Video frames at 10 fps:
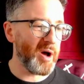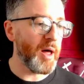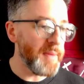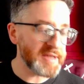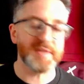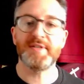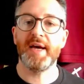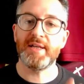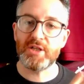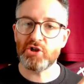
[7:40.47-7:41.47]
And as I
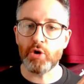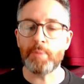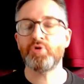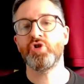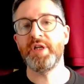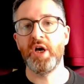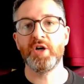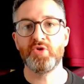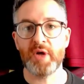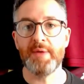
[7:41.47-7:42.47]
say, uh, treat the
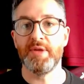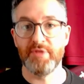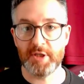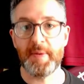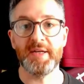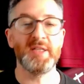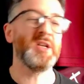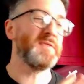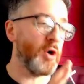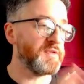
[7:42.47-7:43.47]
Arsenal game the respect it
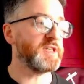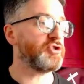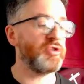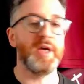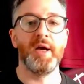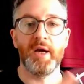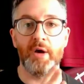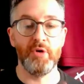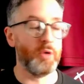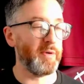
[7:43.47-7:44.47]
deserves. Obviously, treat it and go,
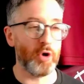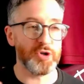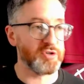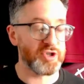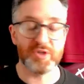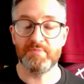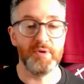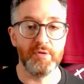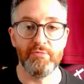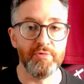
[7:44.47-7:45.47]
look, we've got to just
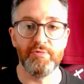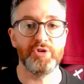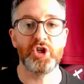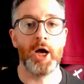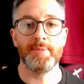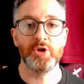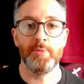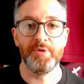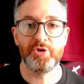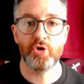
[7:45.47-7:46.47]
shut up shop
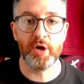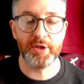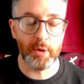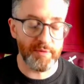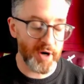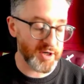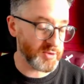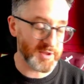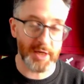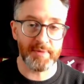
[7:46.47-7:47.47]
and try and deal with Arsenal.
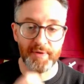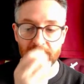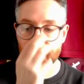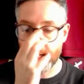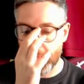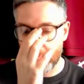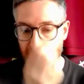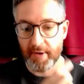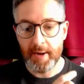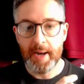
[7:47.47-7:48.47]
It's going to be very tough.
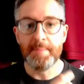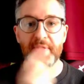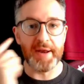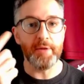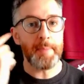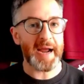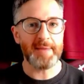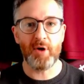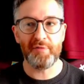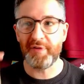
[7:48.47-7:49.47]
But then in the back of your
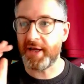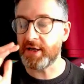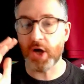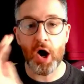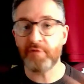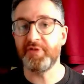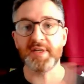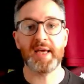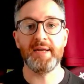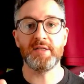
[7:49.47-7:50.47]
mind, thinking, because after this
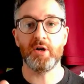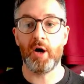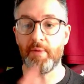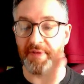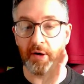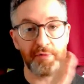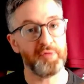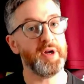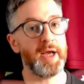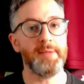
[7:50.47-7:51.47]
Ghent tie, we've then got
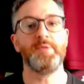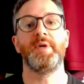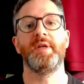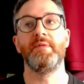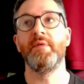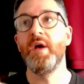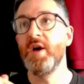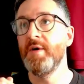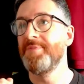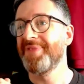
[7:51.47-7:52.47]
three games we can
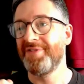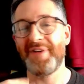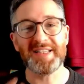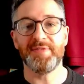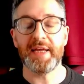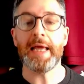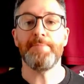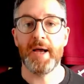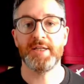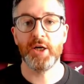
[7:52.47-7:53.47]
effectively keep
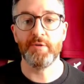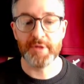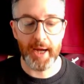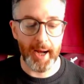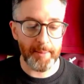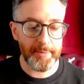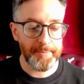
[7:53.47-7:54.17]
ourselves up